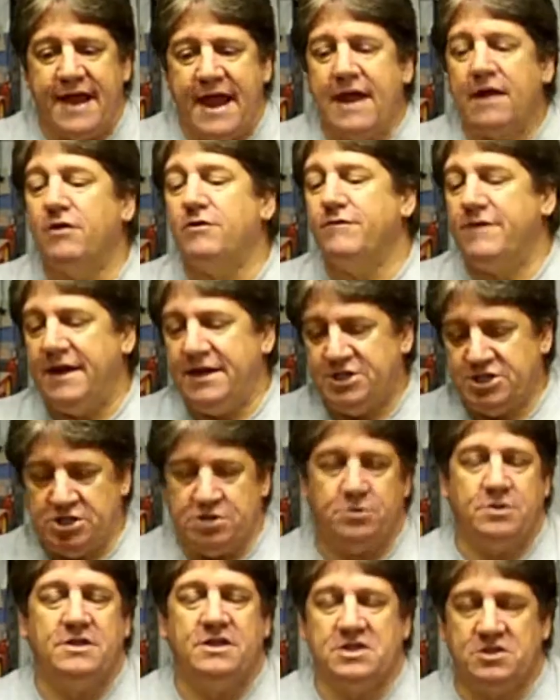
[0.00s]

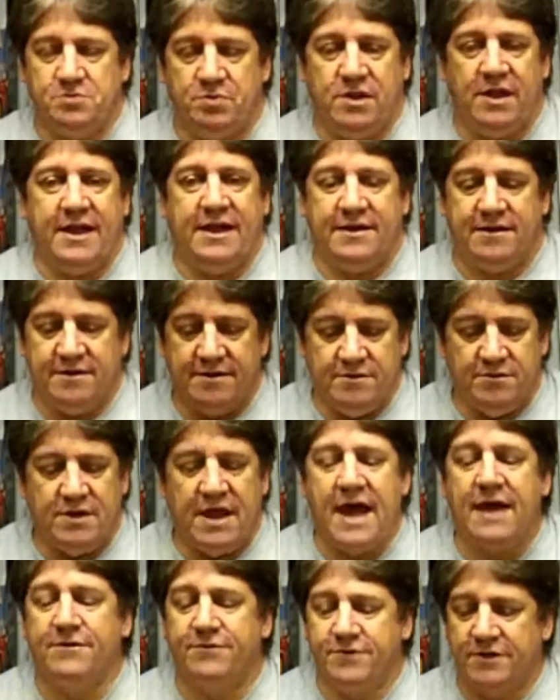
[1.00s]
aggravation with this plane, a
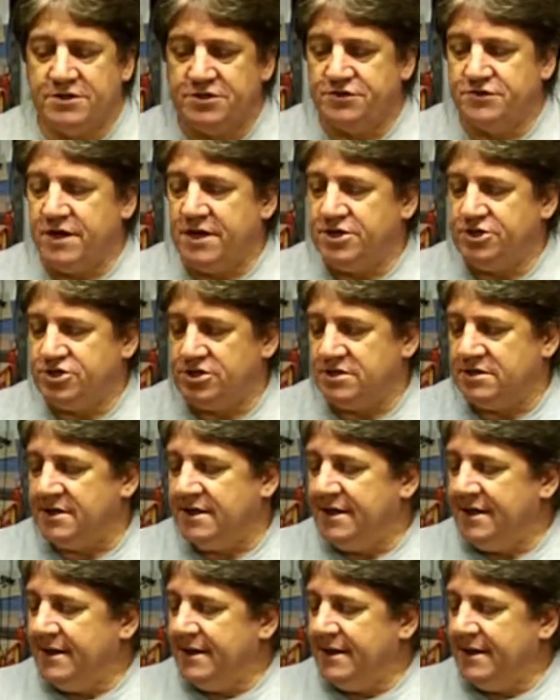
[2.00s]
lot of frustration.